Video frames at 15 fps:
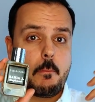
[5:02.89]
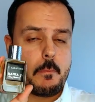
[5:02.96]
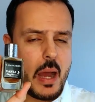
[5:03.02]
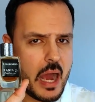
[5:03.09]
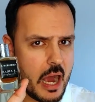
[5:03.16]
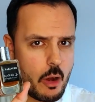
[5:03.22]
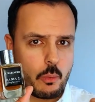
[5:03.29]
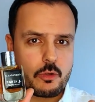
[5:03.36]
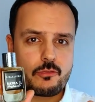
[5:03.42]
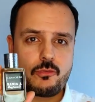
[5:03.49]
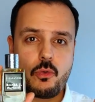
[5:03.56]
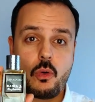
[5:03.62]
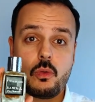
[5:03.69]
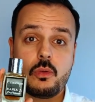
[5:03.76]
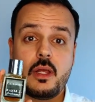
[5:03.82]

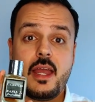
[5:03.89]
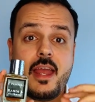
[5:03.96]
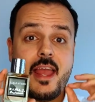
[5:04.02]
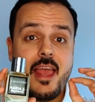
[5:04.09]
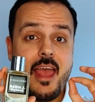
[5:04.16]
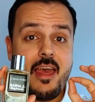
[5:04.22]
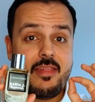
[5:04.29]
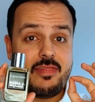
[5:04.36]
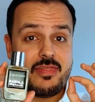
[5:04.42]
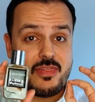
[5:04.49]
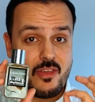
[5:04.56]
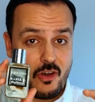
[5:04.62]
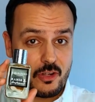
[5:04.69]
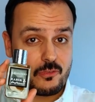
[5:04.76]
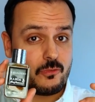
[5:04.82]
powerful, and
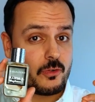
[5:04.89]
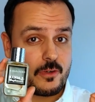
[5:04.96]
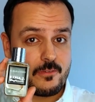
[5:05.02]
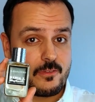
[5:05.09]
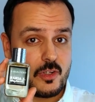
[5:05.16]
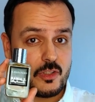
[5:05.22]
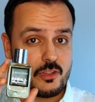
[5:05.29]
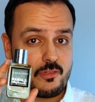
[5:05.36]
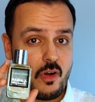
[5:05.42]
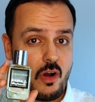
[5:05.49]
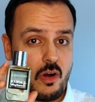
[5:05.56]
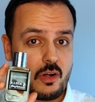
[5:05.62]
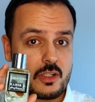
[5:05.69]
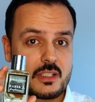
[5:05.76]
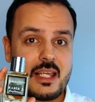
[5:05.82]
not for the faint of
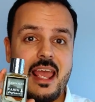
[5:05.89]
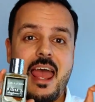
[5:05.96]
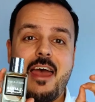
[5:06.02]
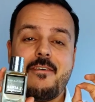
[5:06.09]
heart.